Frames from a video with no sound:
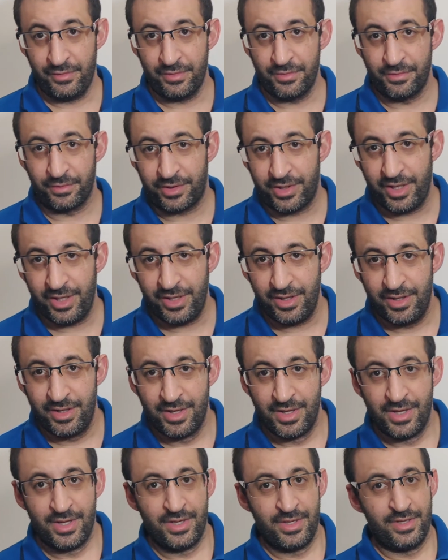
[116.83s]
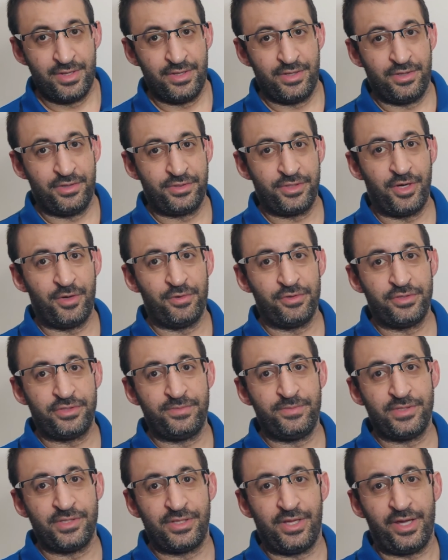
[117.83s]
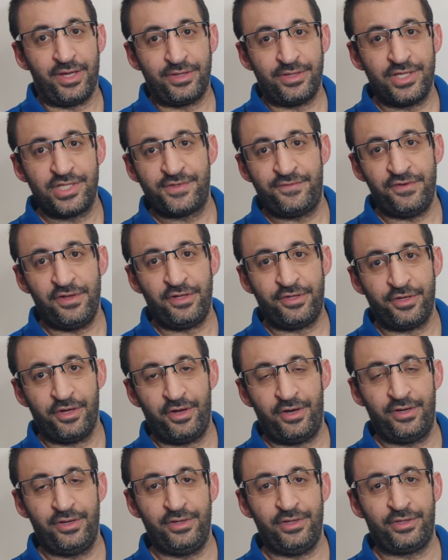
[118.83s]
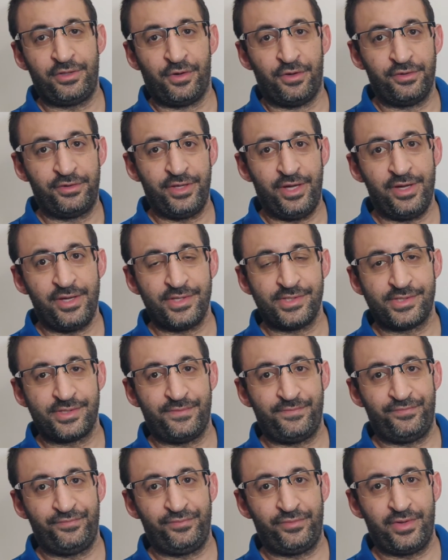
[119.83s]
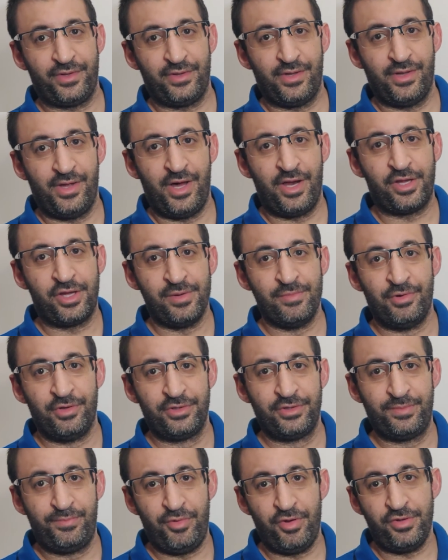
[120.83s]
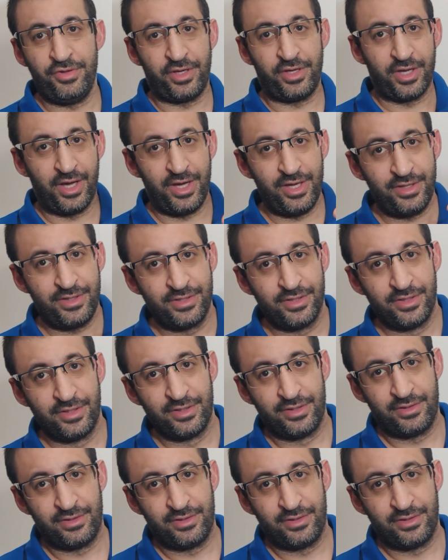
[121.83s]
Okay? So it's like this filter. It contains argument, predicate,